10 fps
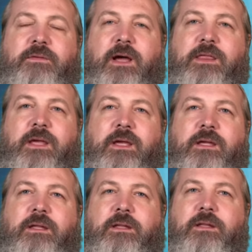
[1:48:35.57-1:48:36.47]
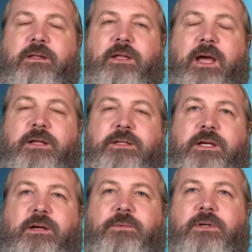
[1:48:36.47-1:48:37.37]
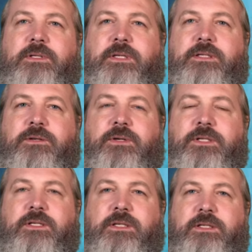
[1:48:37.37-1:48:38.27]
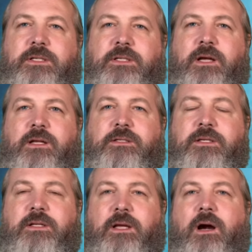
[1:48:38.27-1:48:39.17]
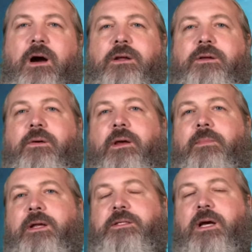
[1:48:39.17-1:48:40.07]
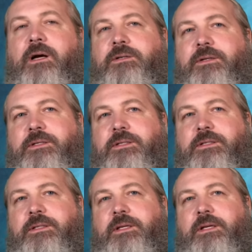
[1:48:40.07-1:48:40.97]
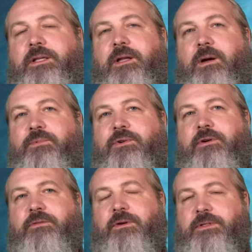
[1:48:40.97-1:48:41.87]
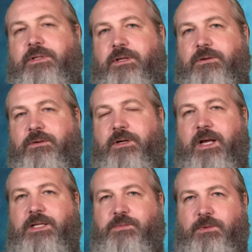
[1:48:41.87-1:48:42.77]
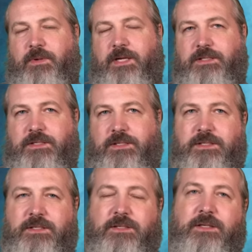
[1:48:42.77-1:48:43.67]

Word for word: I think the outside world sees Christians as just constantly arguing about doctrines that are peripheral to the core gospel message.